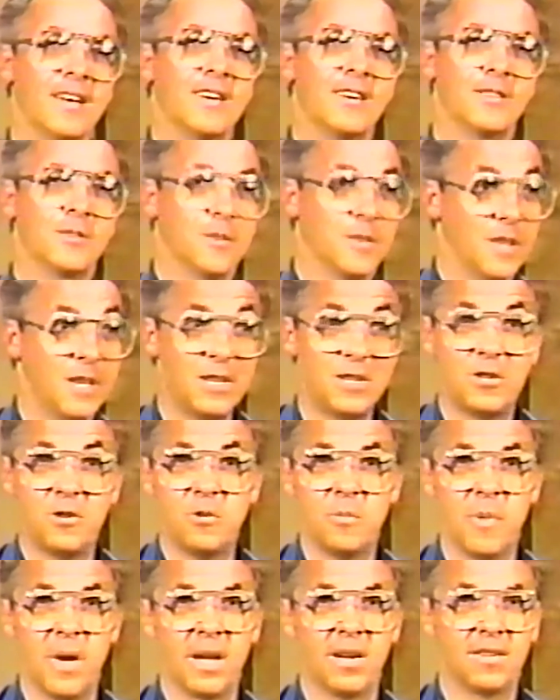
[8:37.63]
So these
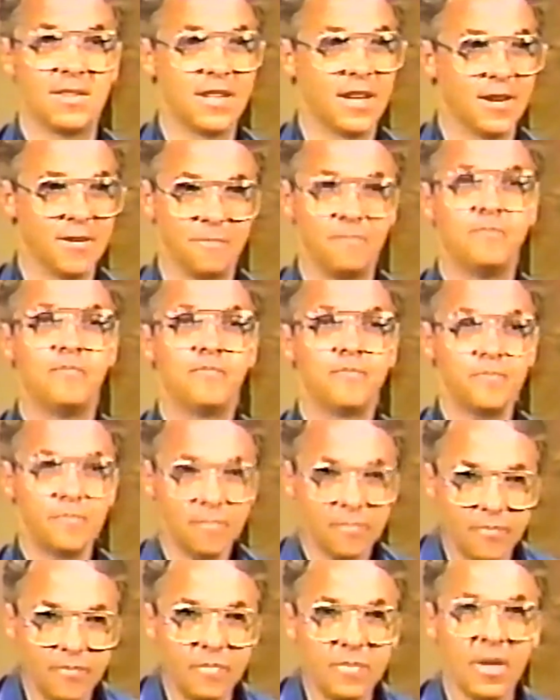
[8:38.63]
two men said,
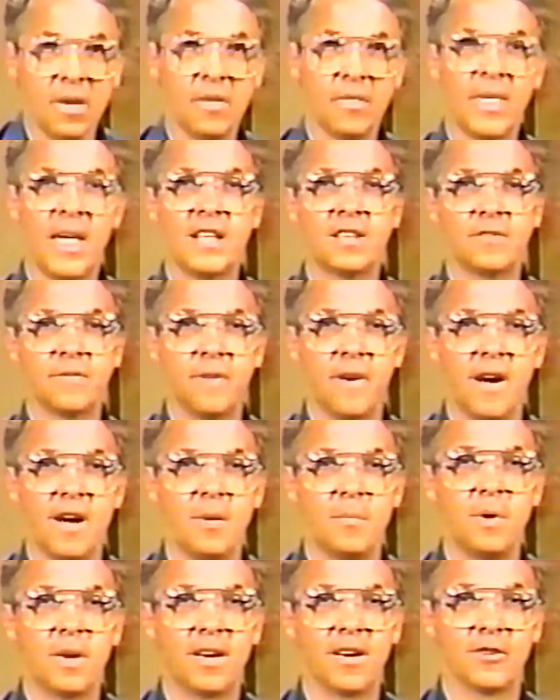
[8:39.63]
that's
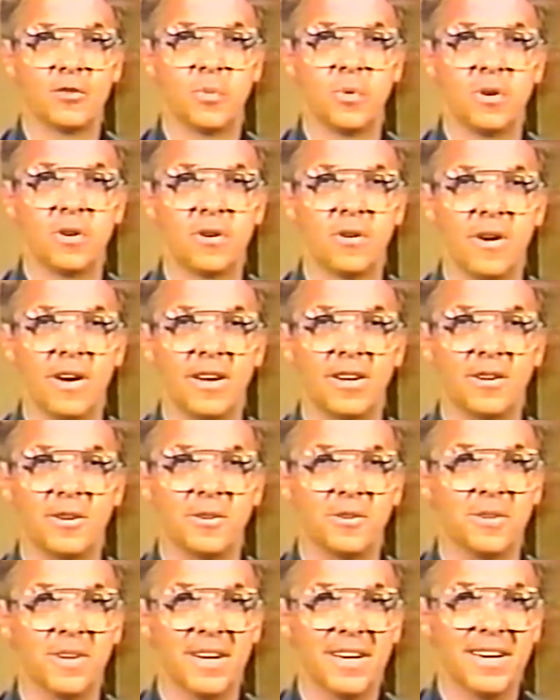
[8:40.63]
fine, because
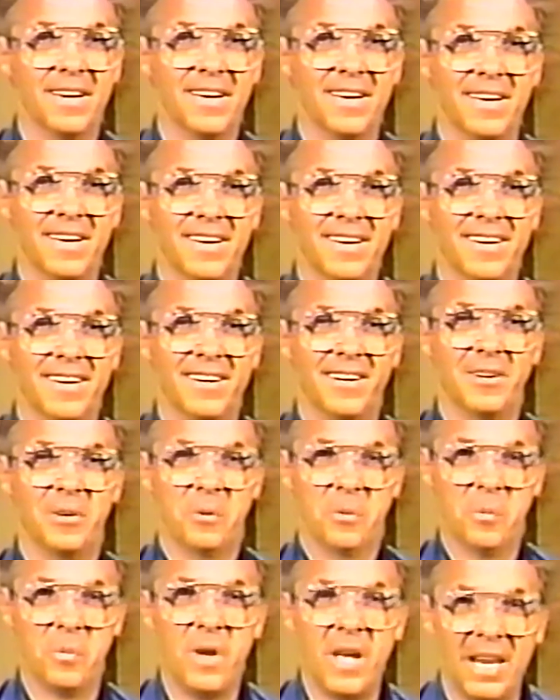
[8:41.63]

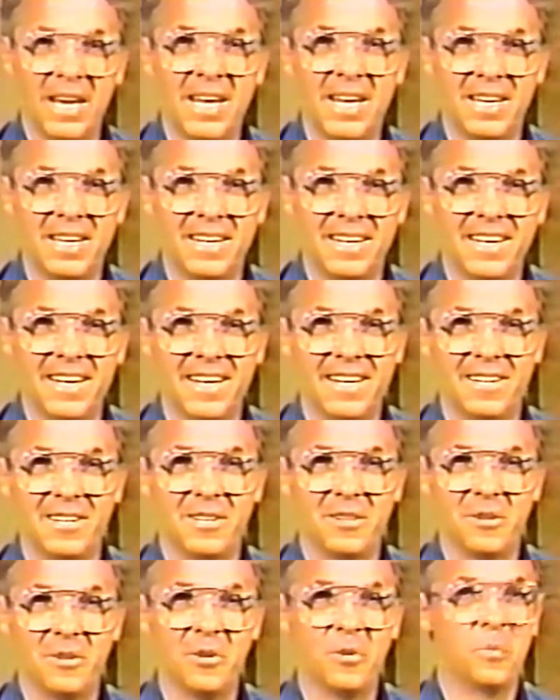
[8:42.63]
we need to eat
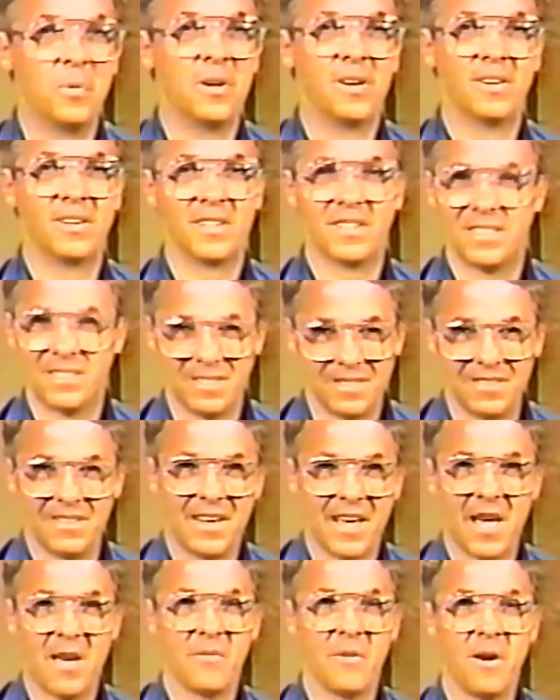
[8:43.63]
too, and we'll just
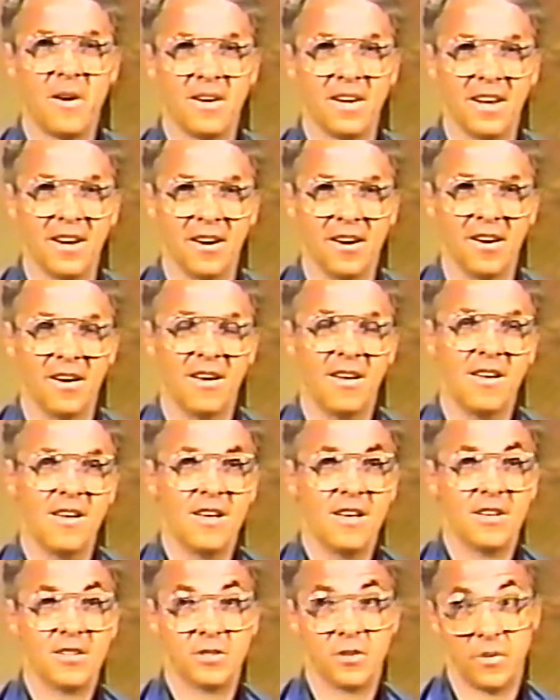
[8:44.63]
have our dinner.
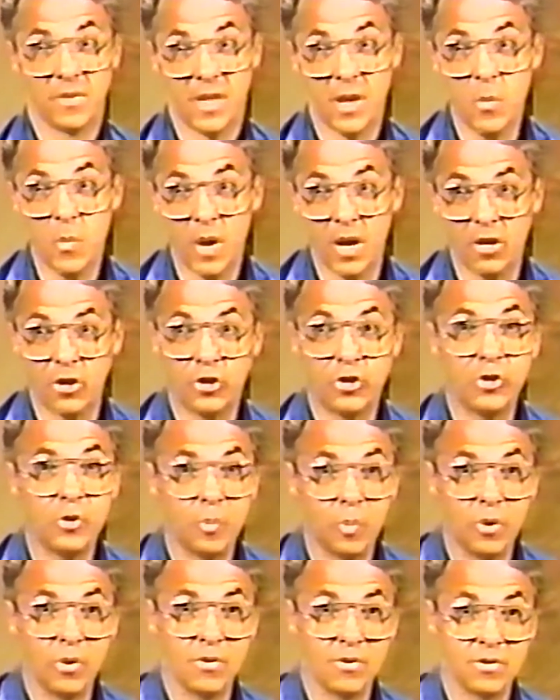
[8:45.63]
So they went 2
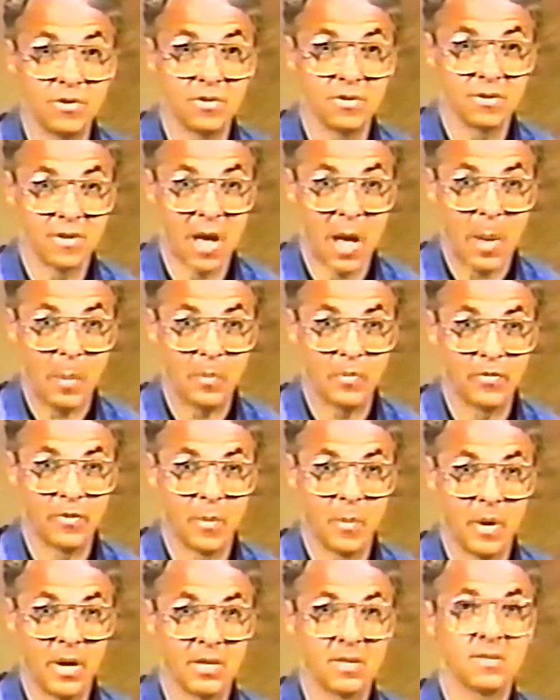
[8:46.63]
booths up
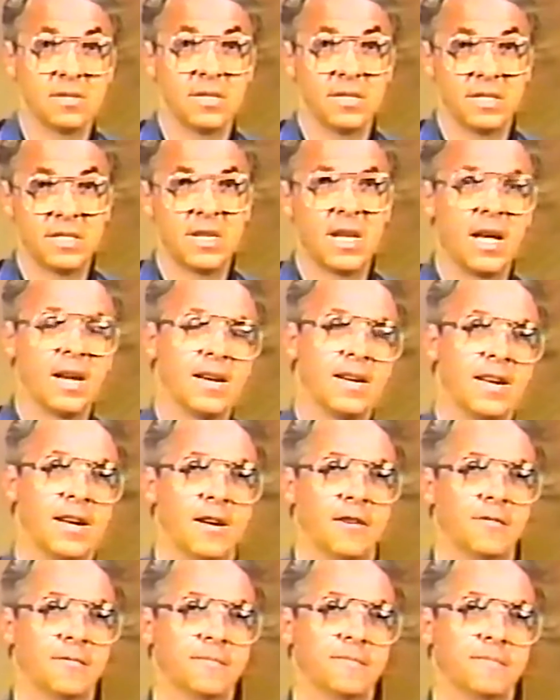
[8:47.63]
from us and sat down.